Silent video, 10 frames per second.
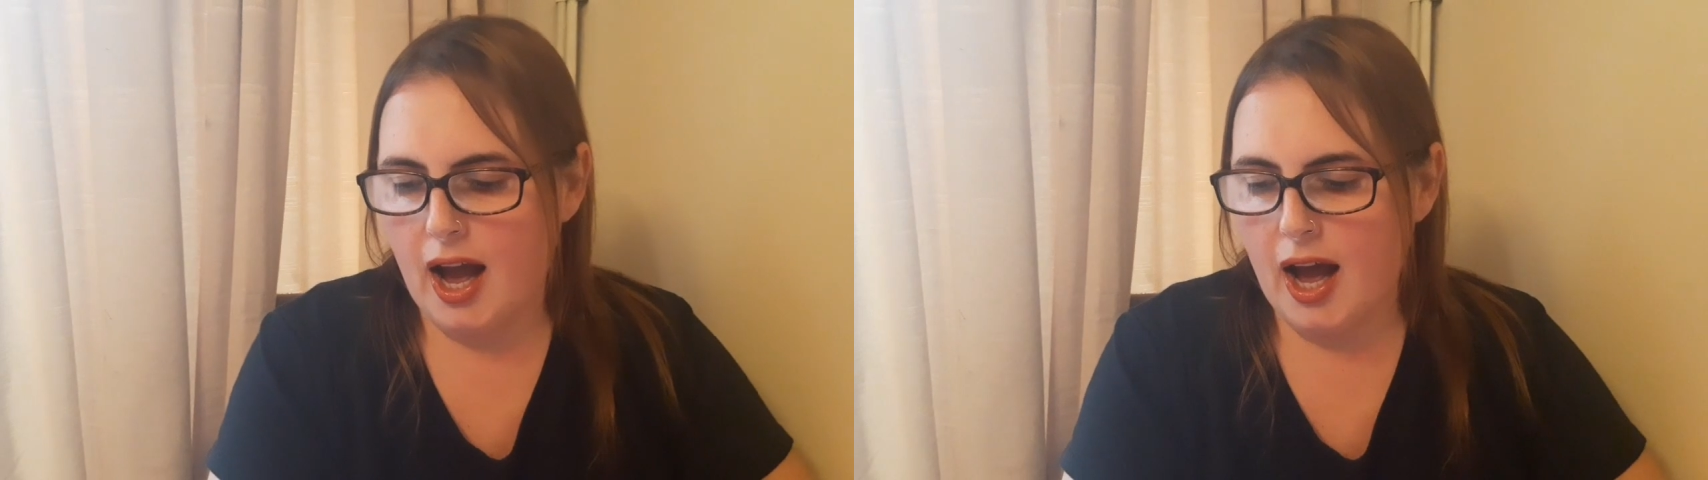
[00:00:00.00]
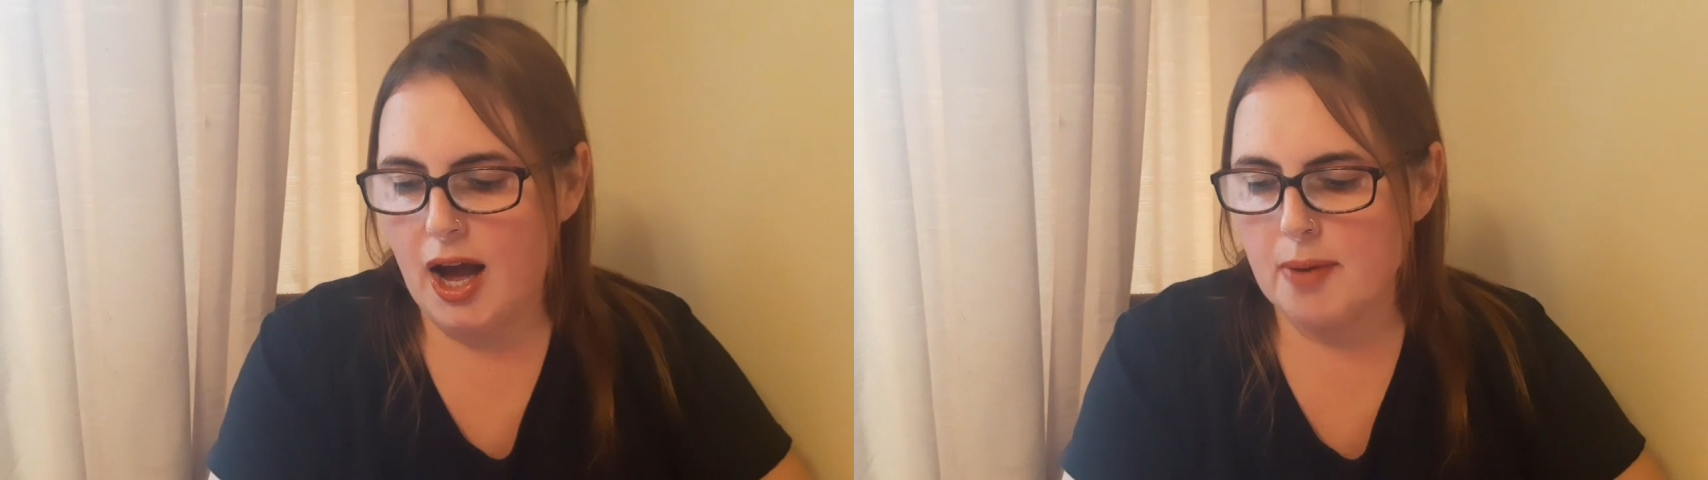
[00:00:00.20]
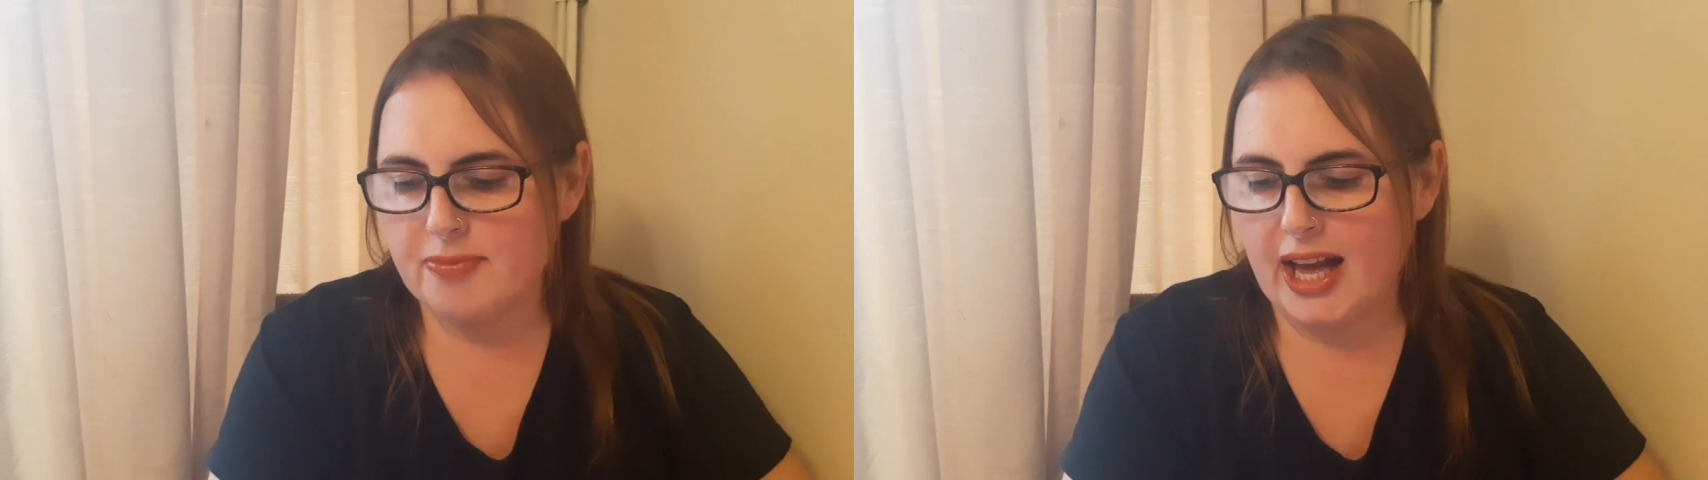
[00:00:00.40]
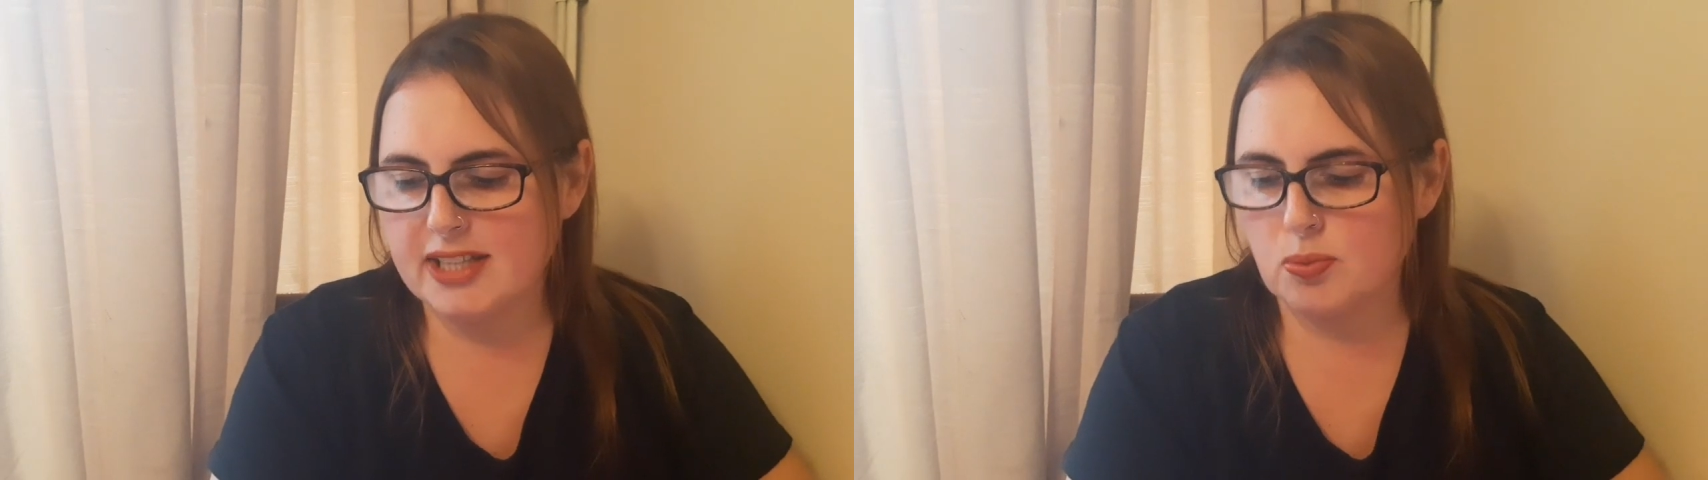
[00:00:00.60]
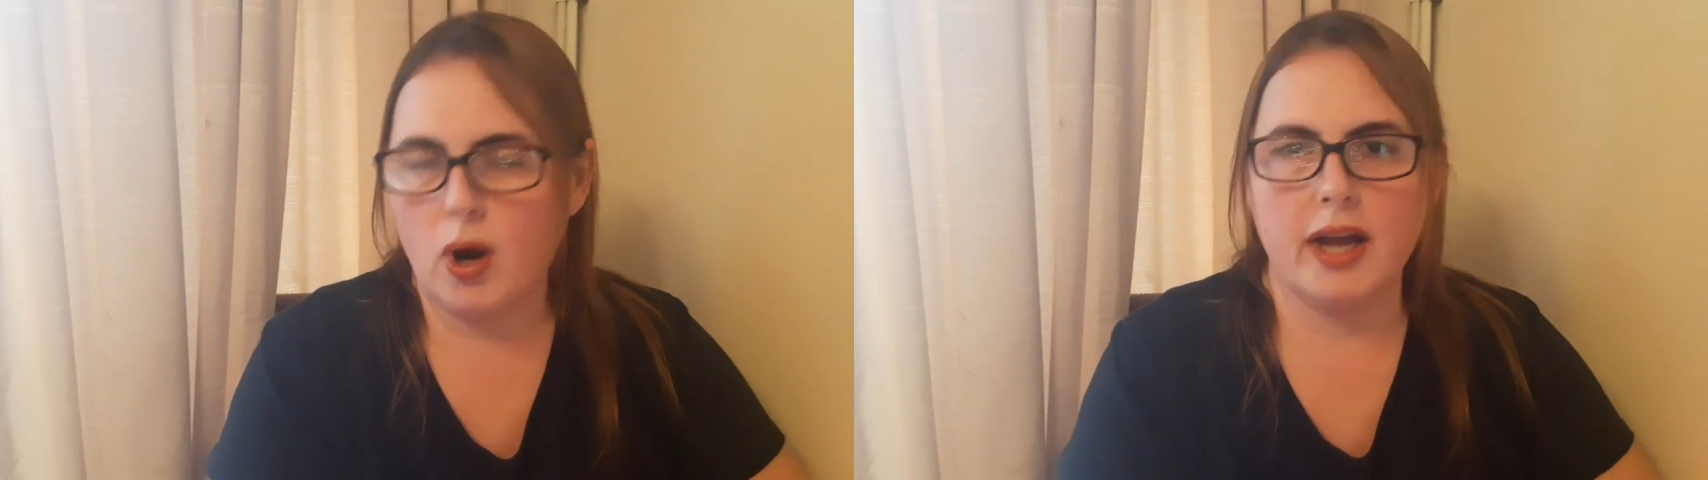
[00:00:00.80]

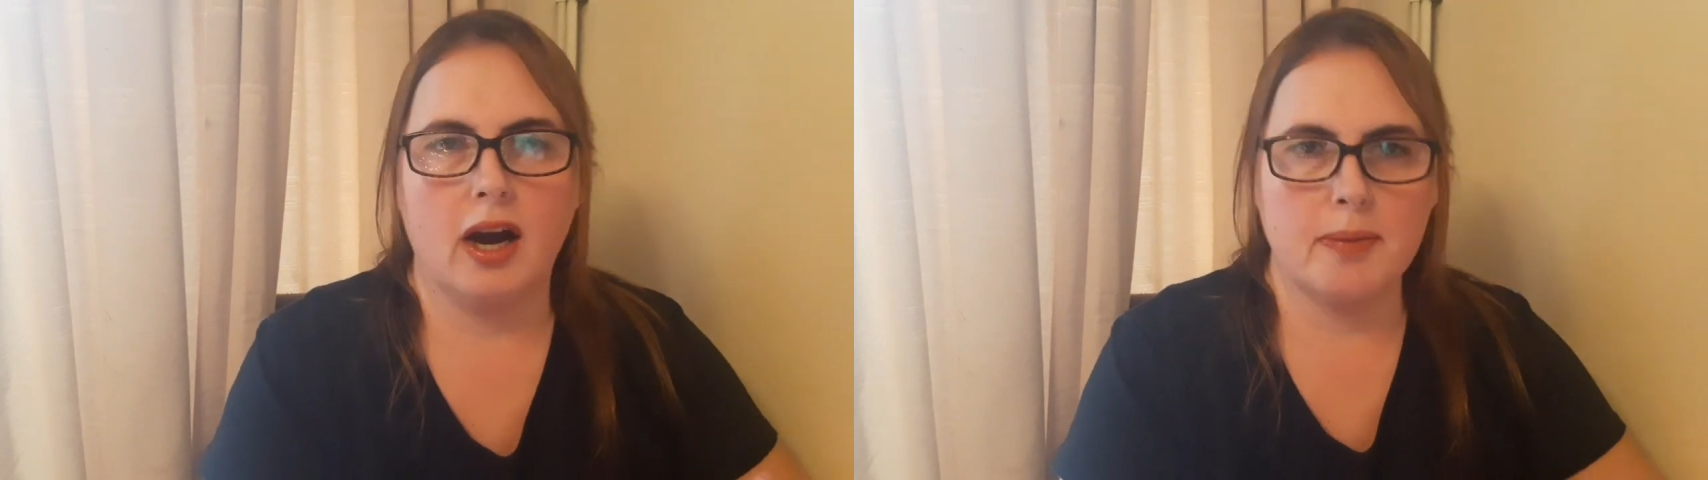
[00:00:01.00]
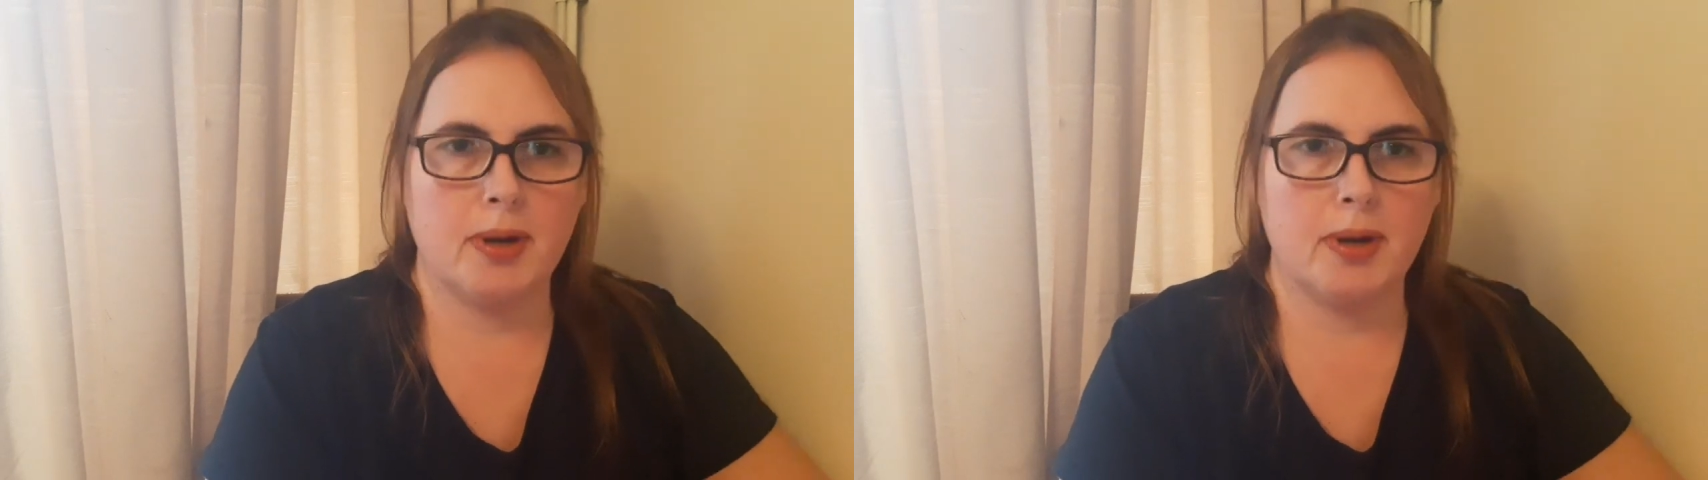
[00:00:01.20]
That's why I